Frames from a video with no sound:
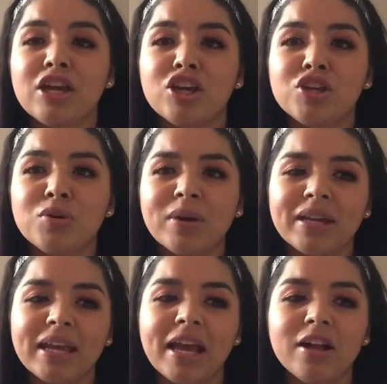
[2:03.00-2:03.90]
You
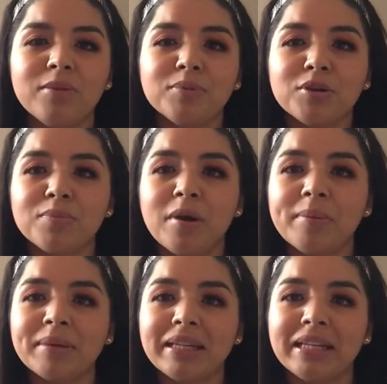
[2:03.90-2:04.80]
can help your mom
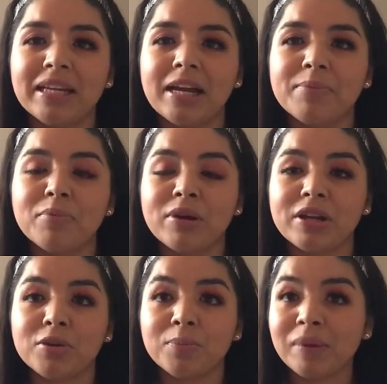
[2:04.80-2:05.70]
clean up where
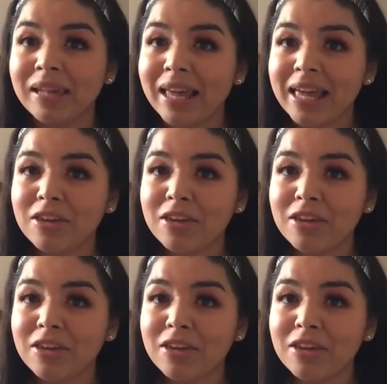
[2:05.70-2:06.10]
you play,